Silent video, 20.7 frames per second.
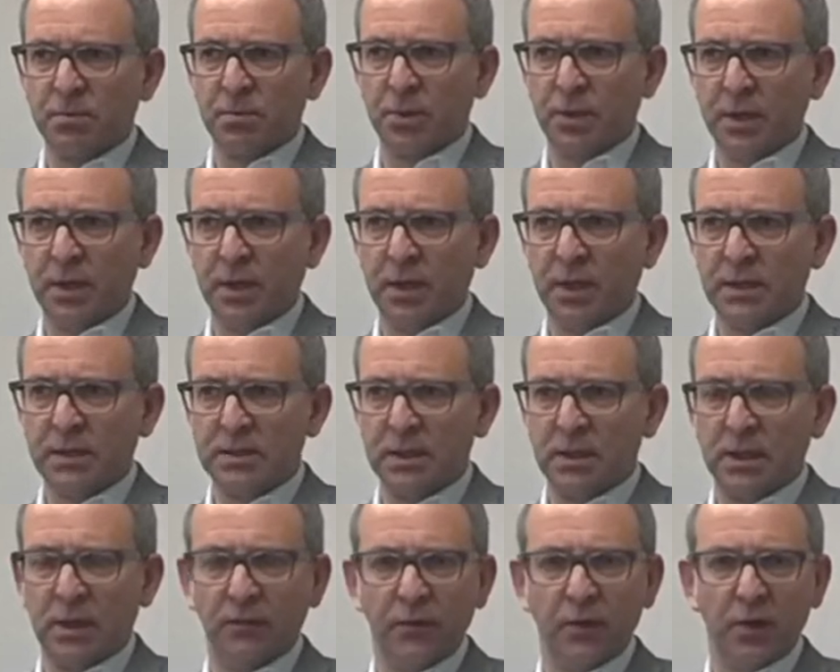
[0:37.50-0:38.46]
pretty
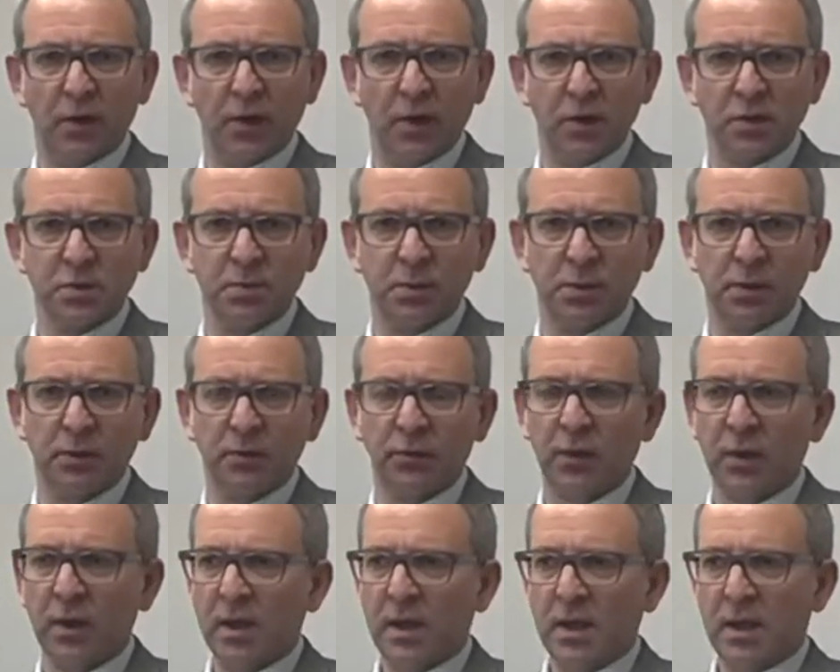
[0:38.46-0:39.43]
significant hospitals,
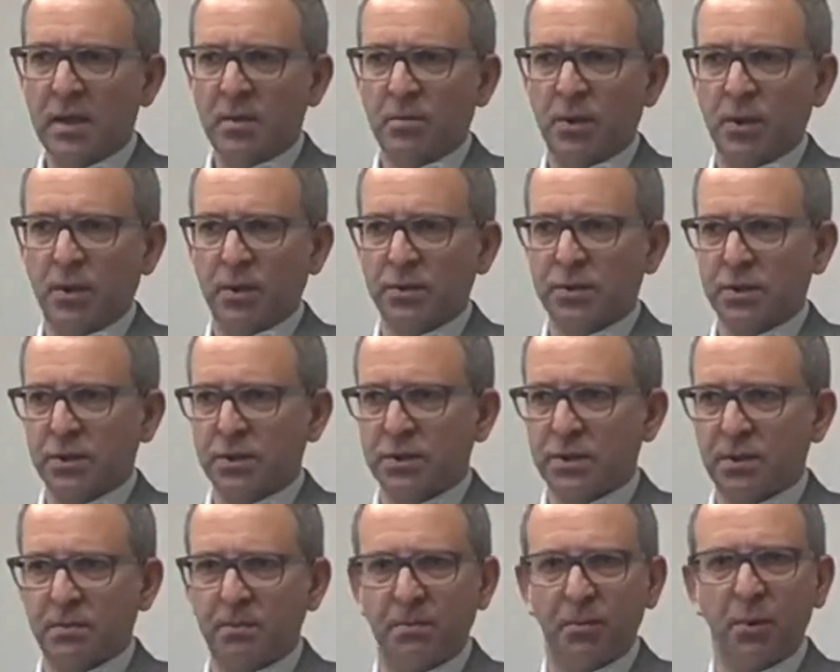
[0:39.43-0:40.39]
but also to
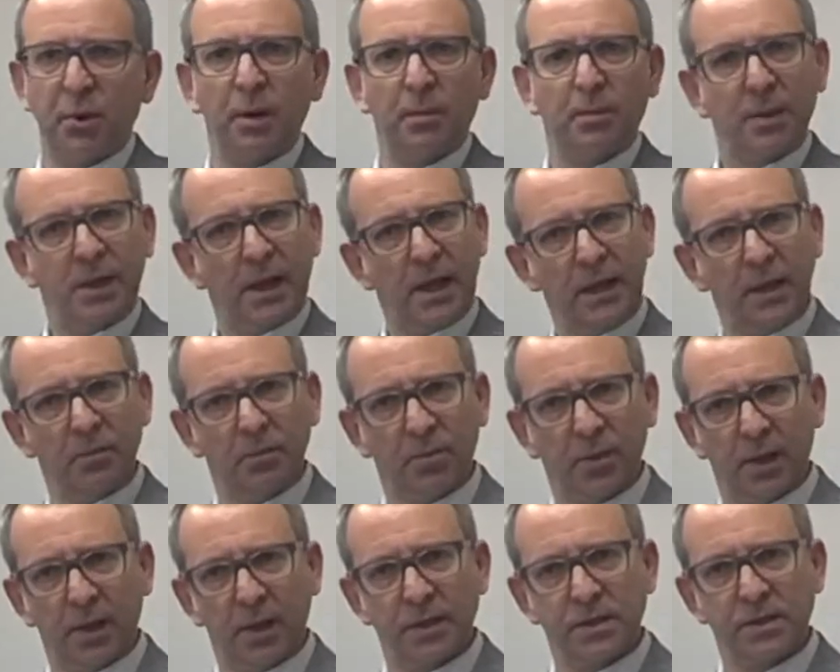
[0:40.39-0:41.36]
put a plan in
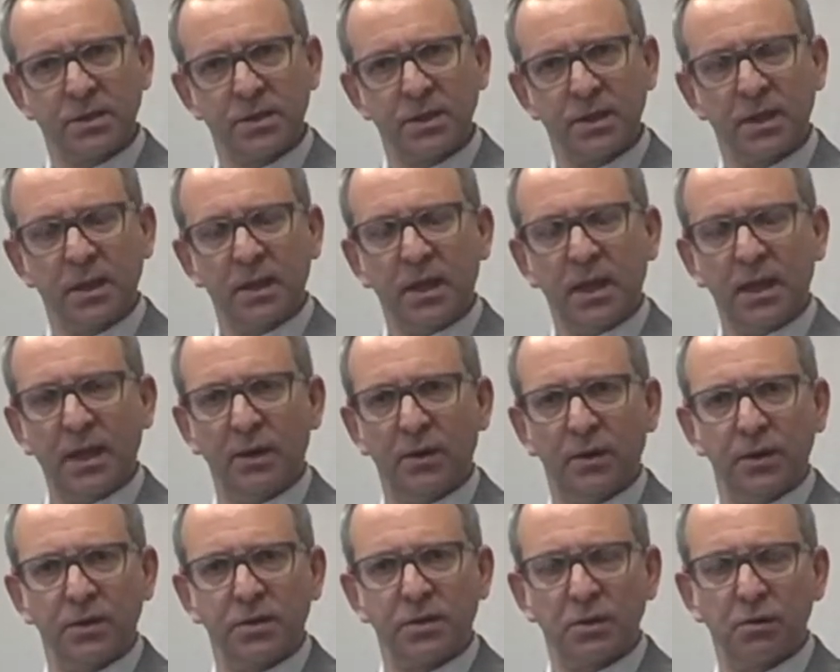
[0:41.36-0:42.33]
place in
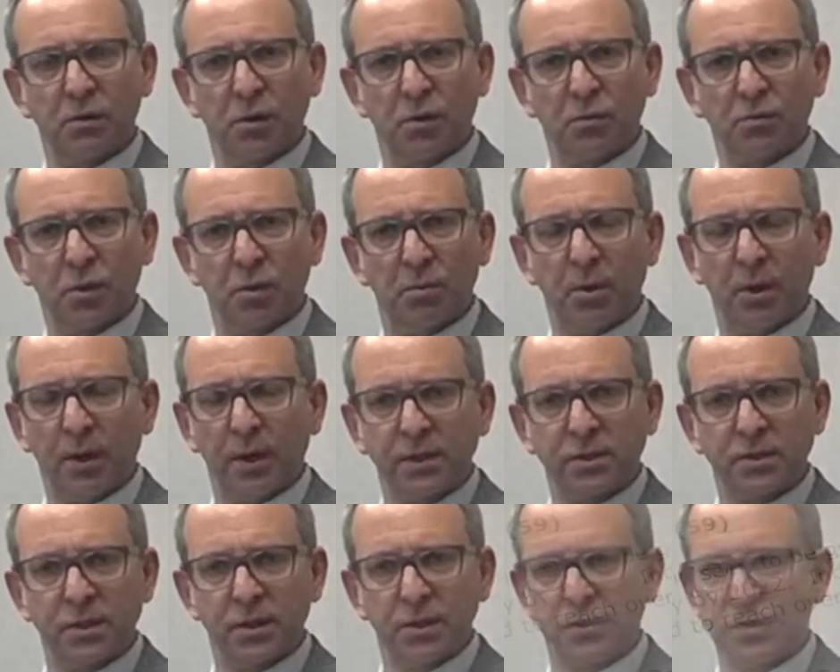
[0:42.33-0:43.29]
order to grow robotic
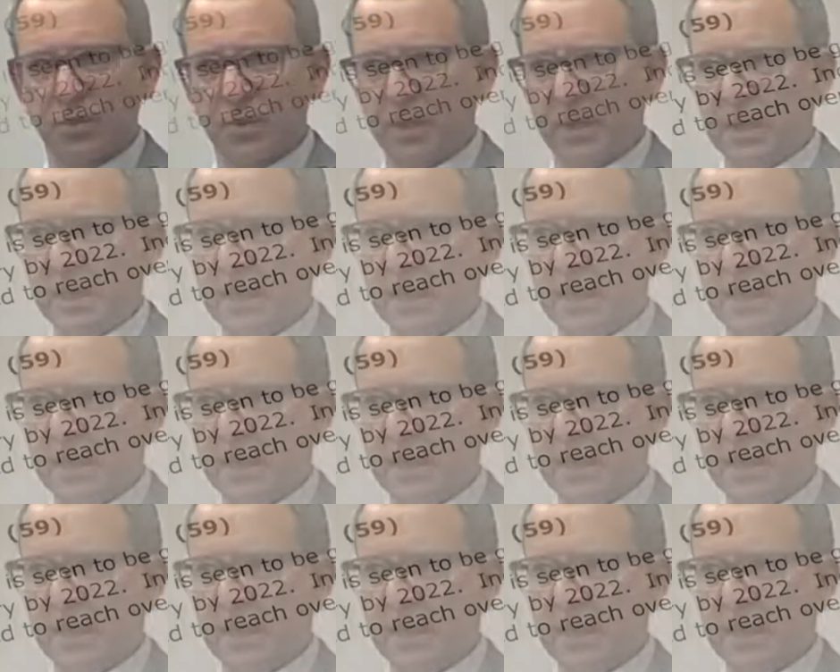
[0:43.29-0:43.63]
surgery.